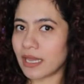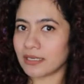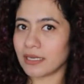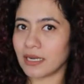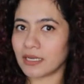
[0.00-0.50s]

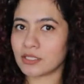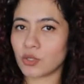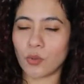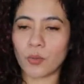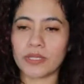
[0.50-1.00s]
that cast
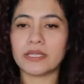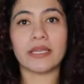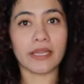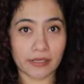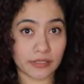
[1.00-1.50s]
with the
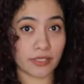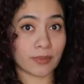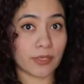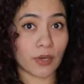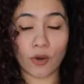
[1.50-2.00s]
hair
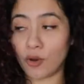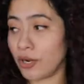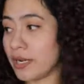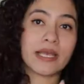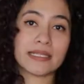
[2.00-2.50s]
turban
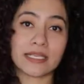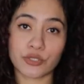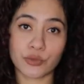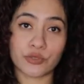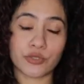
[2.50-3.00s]
on. As I
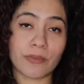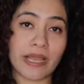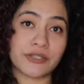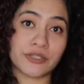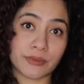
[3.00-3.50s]
showed you
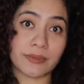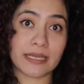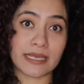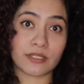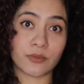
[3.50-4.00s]
my
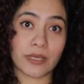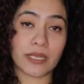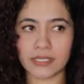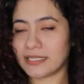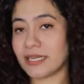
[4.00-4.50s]
turban as
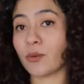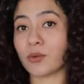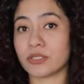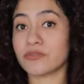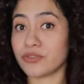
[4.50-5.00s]
well, yesterday
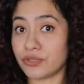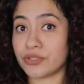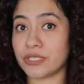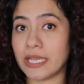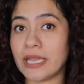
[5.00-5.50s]
was the
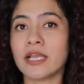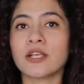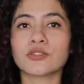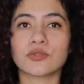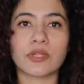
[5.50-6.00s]
first day,
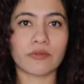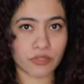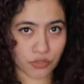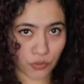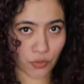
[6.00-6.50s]
so there
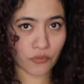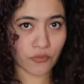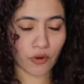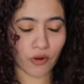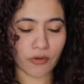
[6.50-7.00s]
was no
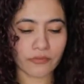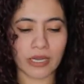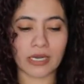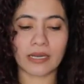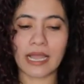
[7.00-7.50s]
fall off.
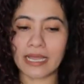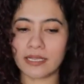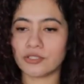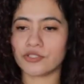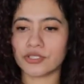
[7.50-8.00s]

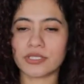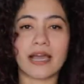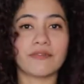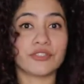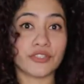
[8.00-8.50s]
I'll just
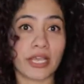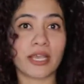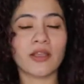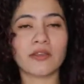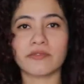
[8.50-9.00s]
have a check
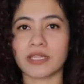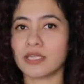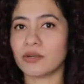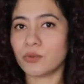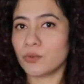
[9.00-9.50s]

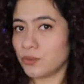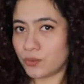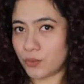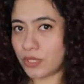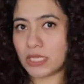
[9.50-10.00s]
whether
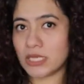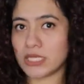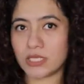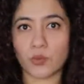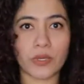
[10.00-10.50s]
within
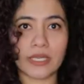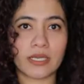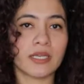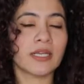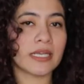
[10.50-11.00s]
this week
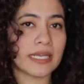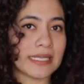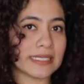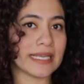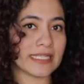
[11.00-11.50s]

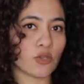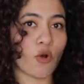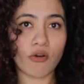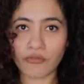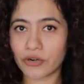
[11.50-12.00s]
it gets
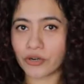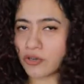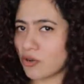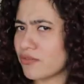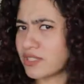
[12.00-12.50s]
off or
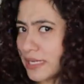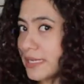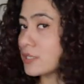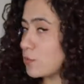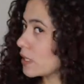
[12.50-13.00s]
not. Obviously
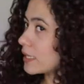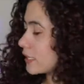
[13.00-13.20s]
it will